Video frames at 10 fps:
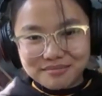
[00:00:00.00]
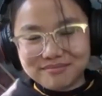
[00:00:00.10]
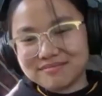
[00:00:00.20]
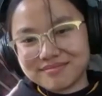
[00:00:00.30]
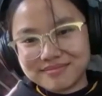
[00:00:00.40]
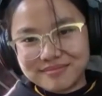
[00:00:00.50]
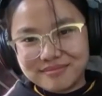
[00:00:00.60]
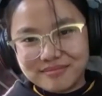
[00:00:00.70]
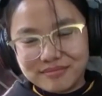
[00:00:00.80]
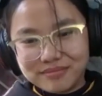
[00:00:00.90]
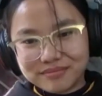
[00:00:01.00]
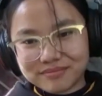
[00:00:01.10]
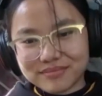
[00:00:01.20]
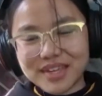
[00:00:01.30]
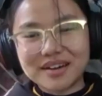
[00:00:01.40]
Thank you for having me.
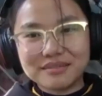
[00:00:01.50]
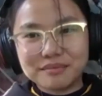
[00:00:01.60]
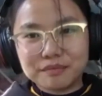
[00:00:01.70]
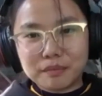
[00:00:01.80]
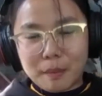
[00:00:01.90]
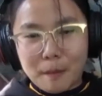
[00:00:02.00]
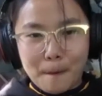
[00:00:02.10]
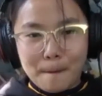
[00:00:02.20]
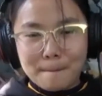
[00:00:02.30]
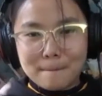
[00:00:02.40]
You know, it was a pleasure.